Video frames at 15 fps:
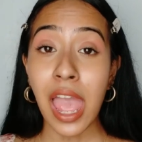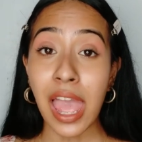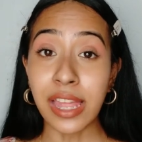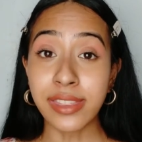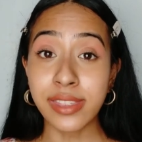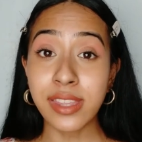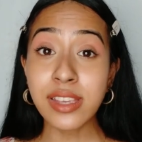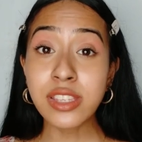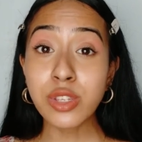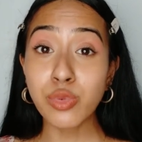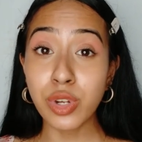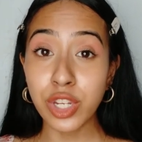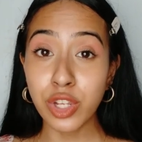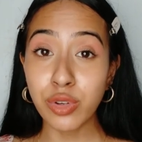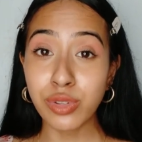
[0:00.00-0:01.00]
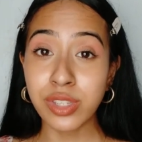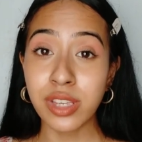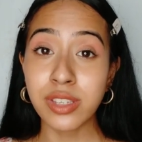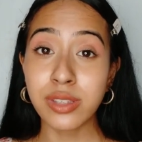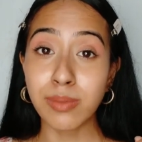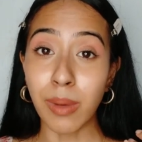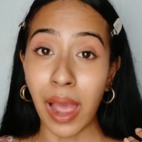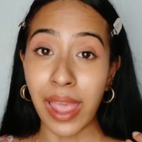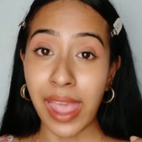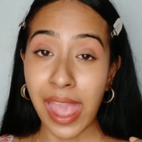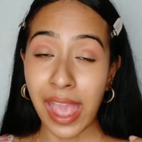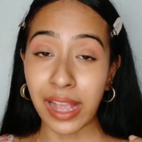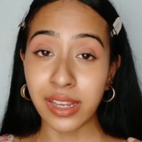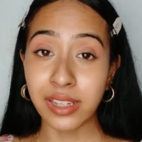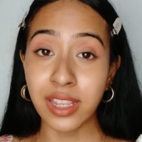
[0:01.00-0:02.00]
and this reduces my
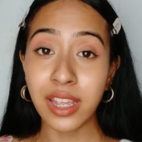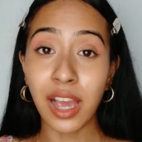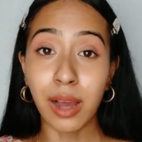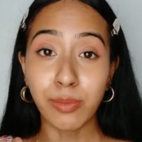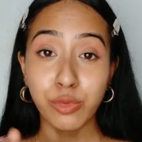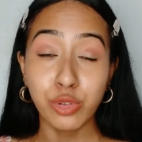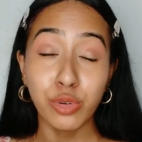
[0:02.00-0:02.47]
acne up